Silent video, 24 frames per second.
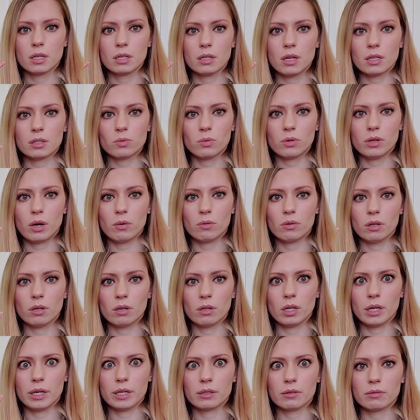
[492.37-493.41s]
That's what that would
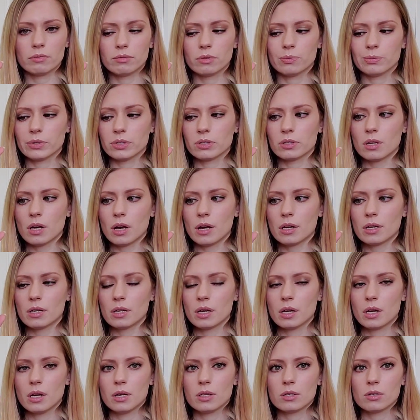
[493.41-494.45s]
look like from the side.
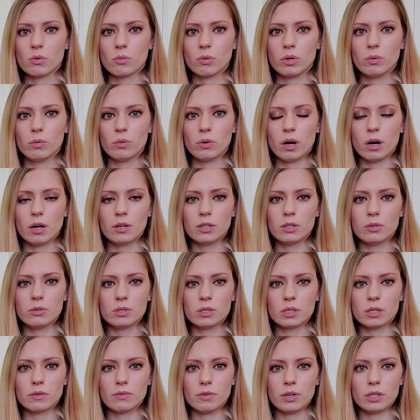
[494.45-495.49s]
So we are
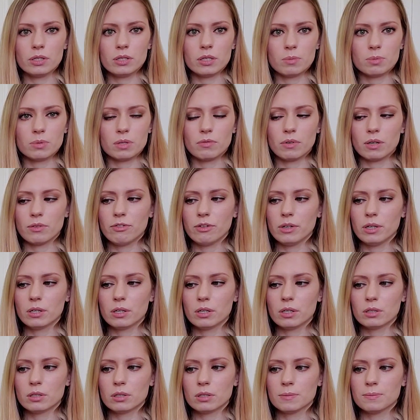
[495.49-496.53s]
using the very tips of our
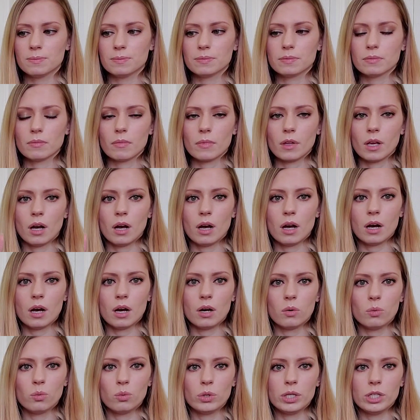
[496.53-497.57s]
fingers.
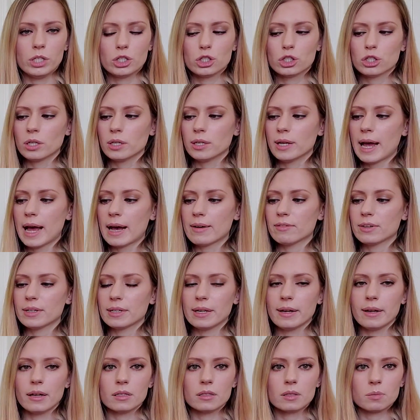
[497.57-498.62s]
We should have our
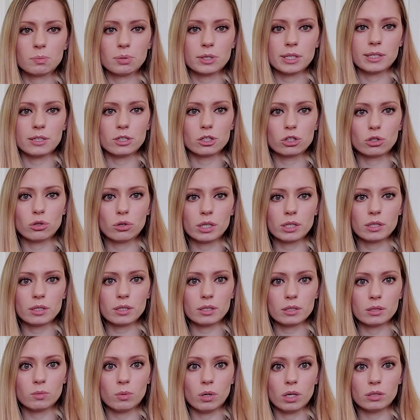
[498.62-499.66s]
nails pretty short
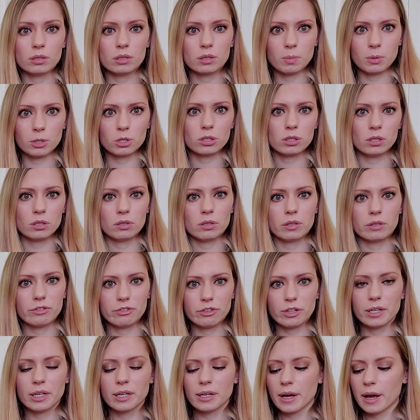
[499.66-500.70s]
as well, especially in our
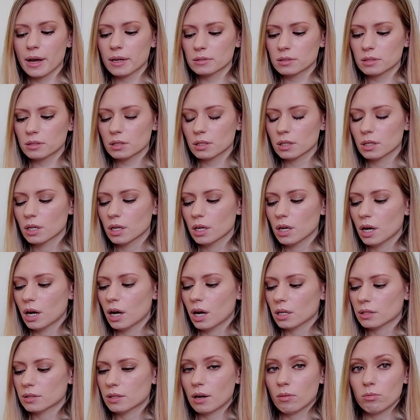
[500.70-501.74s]
fretting
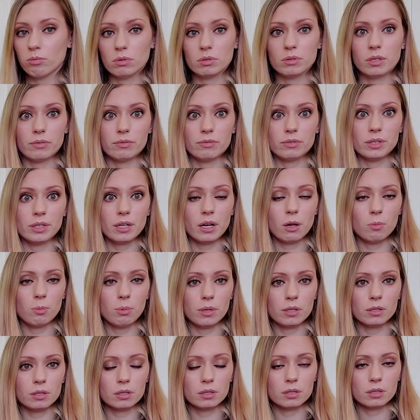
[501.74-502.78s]
hand. That will definitely help
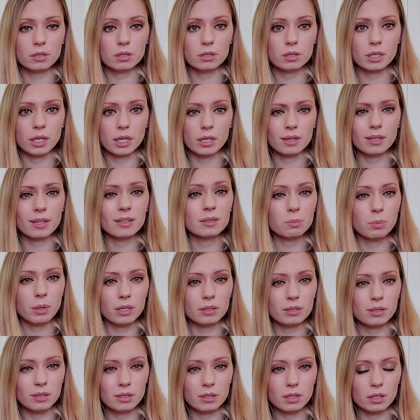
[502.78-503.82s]
us to get less
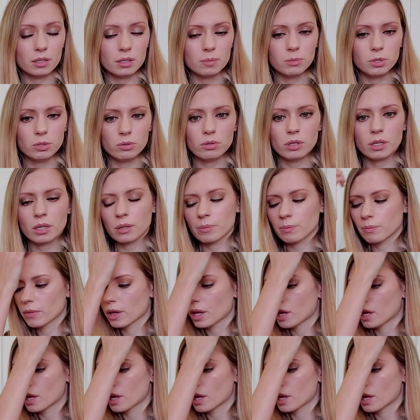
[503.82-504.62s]
buzzing, less muting.